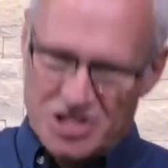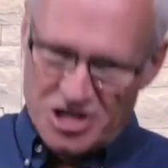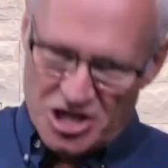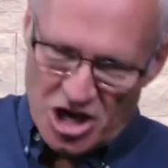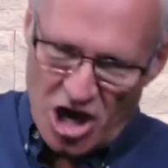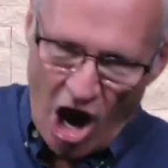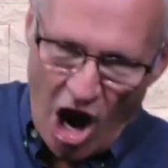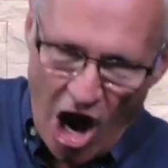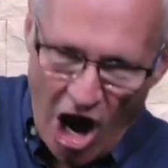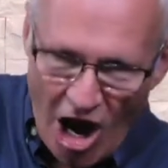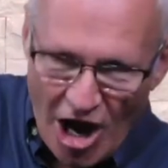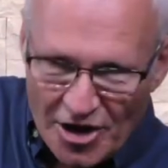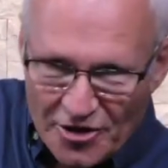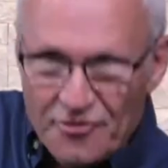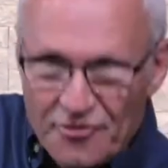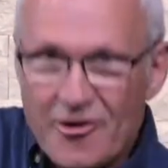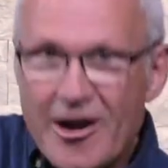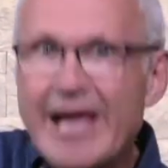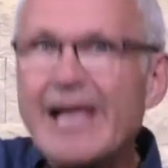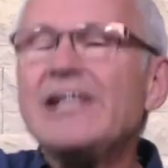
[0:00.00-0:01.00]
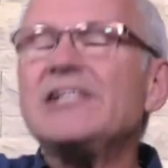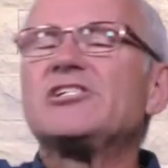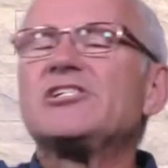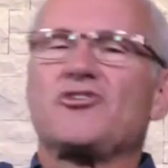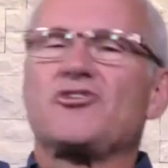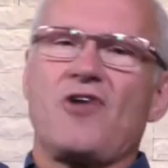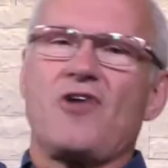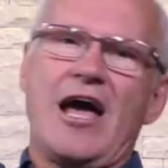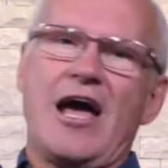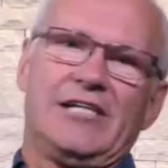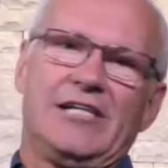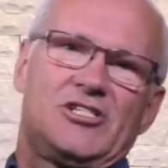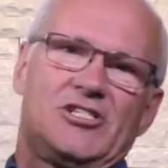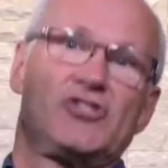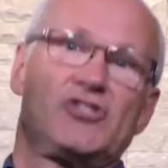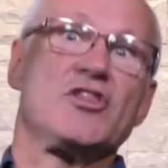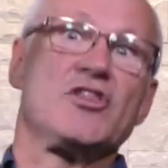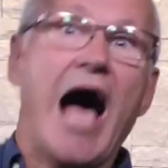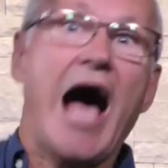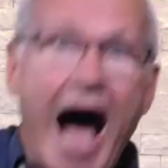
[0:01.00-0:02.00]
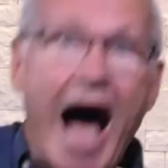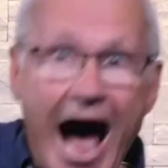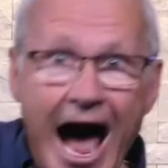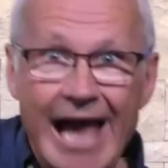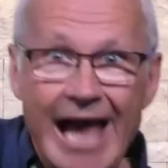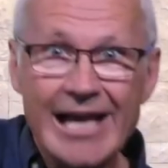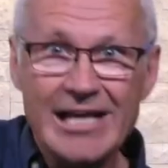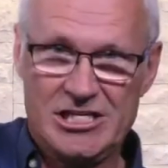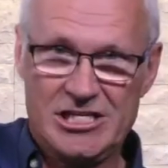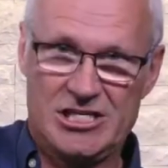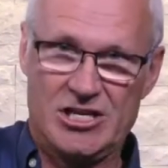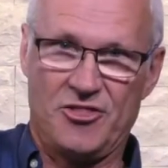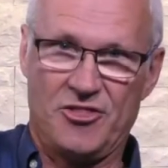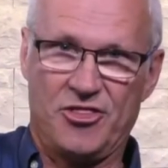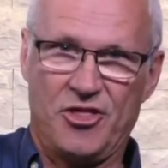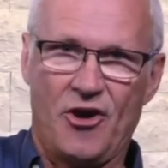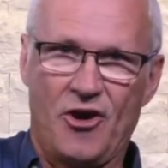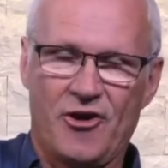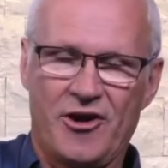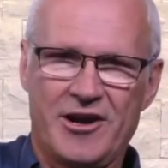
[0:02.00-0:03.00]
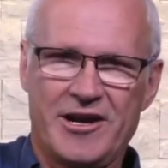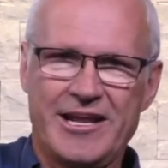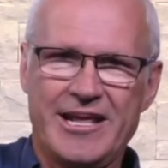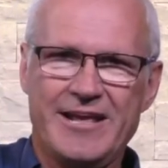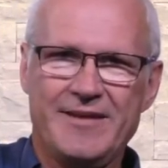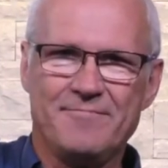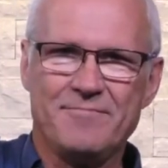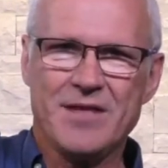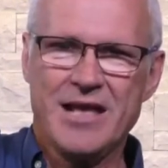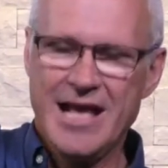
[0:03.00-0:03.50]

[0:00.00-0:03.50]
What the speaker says: God raised Christ to the highest authority,